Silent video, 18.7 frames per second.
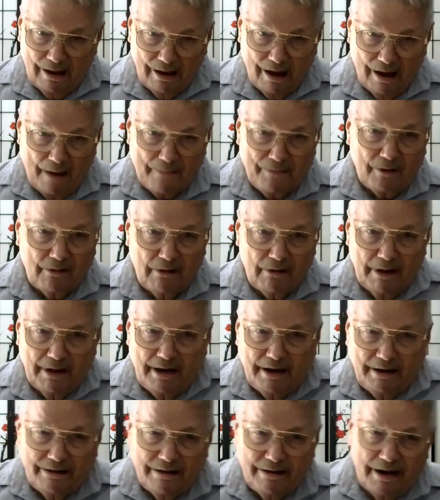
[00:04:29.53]
I'm
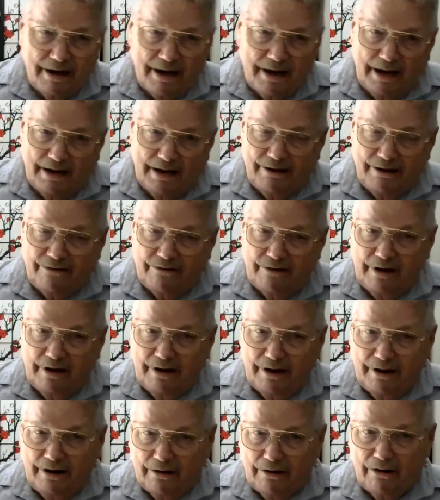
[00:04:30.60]
delighted today to see
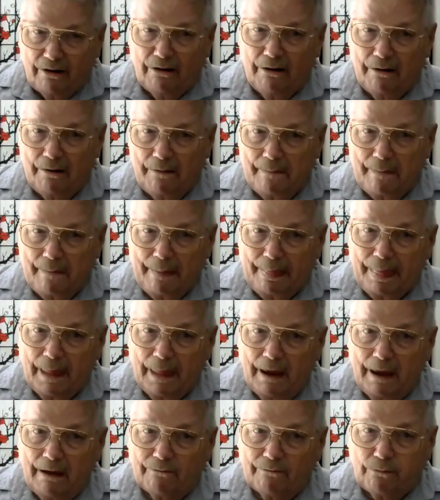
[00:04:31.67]
here
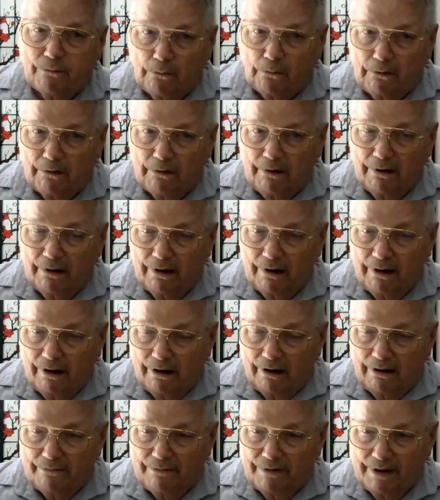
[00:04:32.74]
four
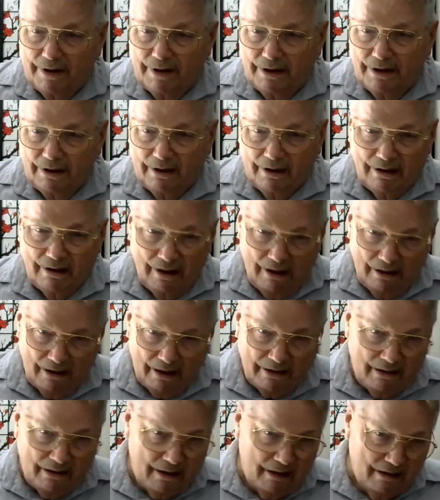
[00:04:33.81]
of the,
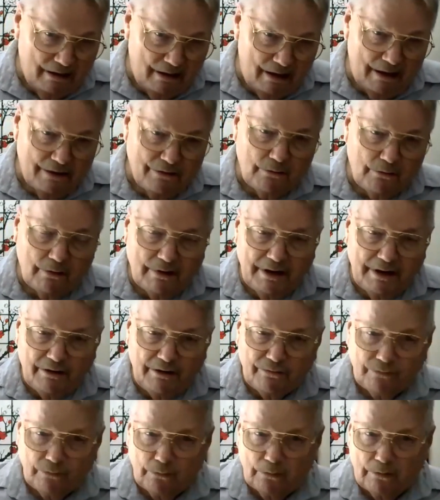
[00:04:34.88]
I saw at
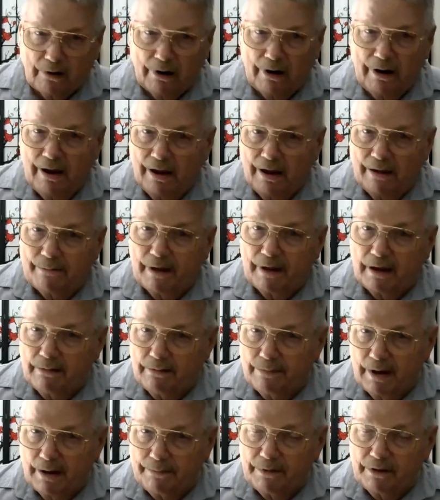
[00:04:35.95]
least four,
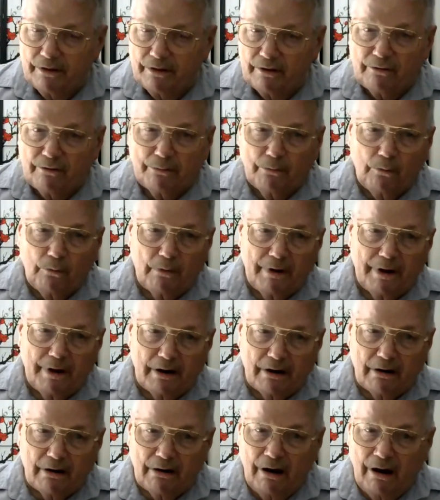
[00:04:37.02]
maybe there's more
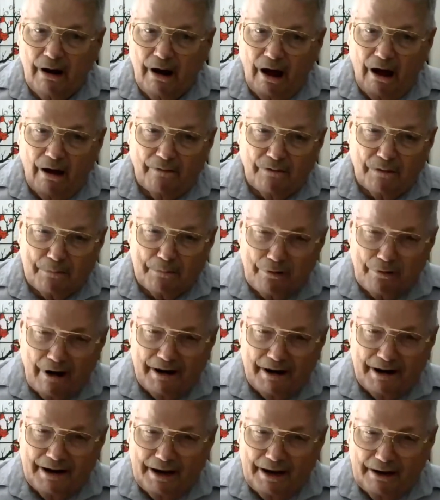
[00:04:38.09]
here, of the
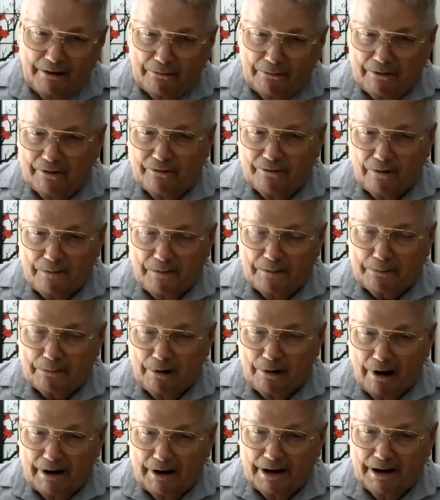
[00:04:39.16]
Pranic Healers from the
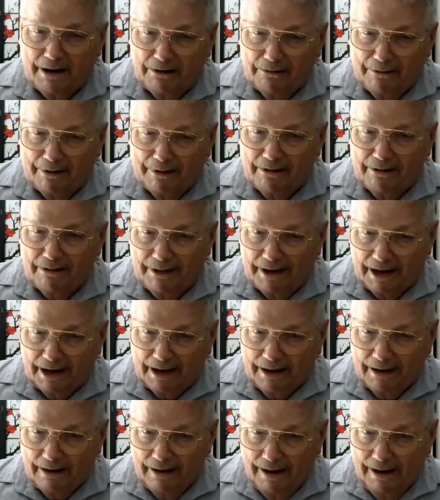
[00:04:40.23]
Pranic Healing Clinic,